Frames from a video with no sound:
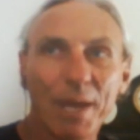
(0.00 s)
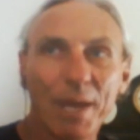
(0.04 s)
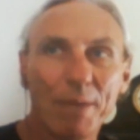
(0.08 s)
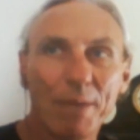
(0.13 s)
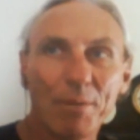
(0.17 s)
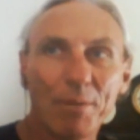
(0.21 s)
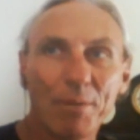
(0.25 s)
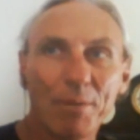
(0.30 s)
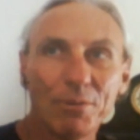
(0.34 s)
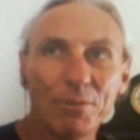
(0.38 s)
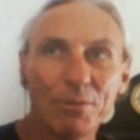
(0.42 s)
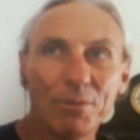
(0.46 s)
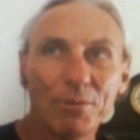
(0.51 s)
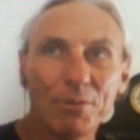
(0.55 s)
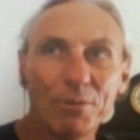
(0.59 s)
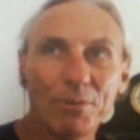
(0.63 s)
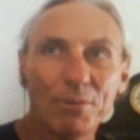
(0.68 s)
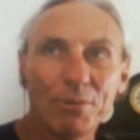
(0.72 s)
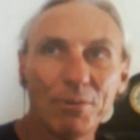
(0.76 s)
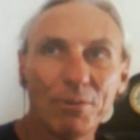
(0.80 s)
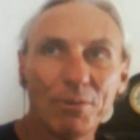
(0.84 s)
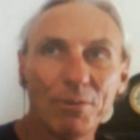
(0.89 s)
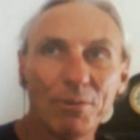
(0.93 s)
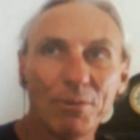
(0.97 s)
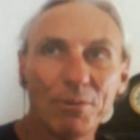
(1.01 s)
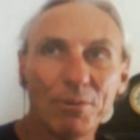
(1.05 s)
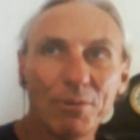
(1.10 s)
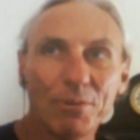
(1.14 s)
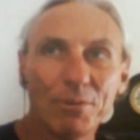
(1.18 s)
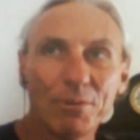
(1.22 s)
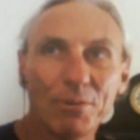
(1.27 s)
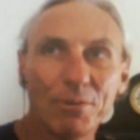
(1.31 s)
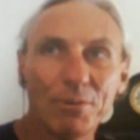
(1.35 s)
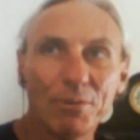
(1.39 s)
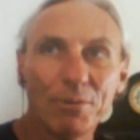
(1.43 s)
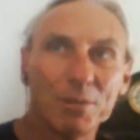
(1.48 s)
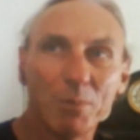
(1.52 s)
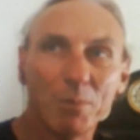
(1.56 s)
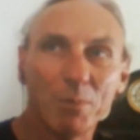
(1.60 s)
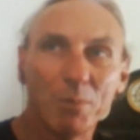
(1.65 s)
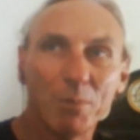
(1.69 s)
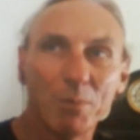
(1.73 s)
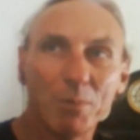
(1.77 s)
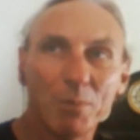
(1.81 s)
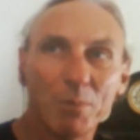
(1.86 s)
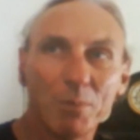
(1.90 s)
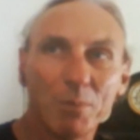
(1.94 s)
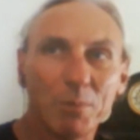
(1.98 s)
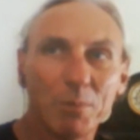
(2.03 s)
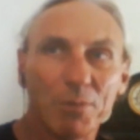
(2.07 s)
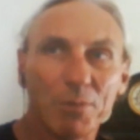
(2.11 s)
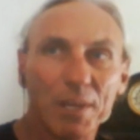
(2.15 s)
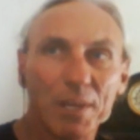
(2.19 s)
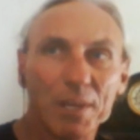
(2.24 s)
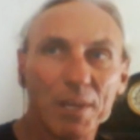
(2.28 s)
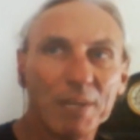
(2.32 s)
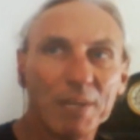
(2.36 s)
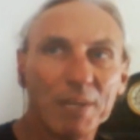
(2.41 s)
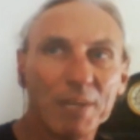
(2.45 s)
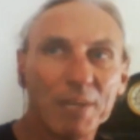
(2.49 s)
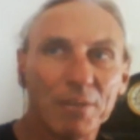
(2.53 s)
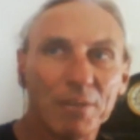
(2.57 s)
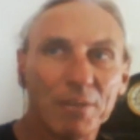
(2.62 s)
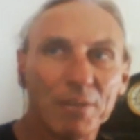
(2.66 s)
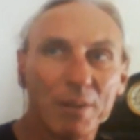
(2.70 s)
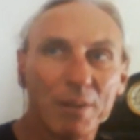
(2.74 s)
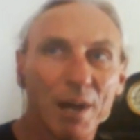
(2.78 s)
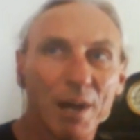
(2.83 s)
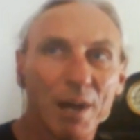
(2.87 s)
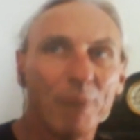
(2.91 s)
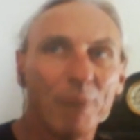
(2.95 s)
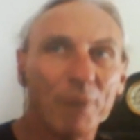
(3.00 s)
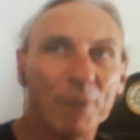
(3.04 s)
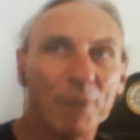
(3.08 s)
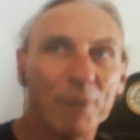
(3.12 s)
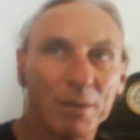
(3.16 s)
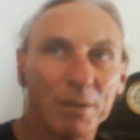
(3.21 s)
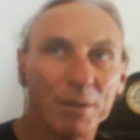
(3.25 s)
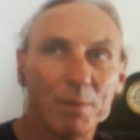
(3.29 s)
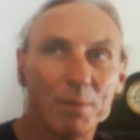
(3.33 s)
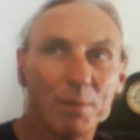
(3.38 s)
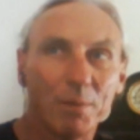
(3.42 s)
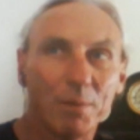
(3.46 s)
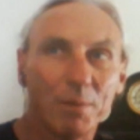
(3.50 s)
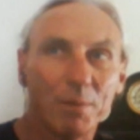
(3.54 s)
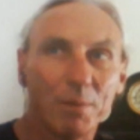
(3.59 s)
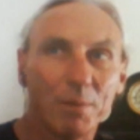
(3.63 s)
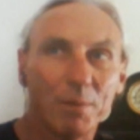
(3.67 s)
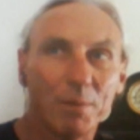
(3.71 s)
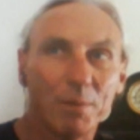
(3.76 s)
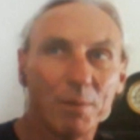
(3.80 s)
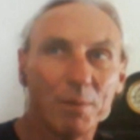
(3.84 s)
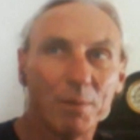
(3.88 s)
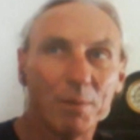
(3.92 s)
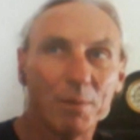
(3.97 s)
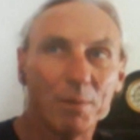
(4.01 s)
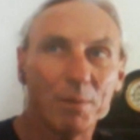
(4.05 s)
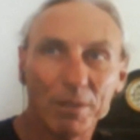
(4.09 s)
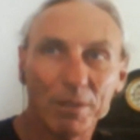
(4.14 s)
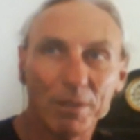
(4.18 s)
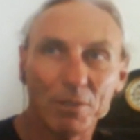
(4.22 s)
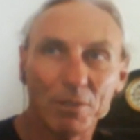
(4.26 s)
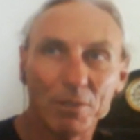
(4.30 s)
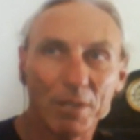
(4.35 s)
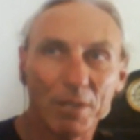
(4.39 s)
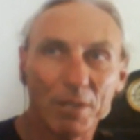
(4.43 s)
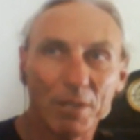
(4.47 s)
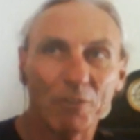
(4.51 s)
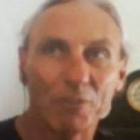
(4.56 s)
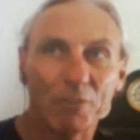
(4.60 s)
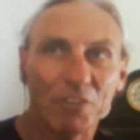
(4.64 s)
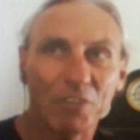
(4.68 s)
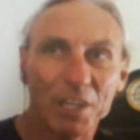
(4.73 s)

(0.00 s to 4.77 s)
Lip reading: I'll be happy to tell you where to put things and how far above the wall,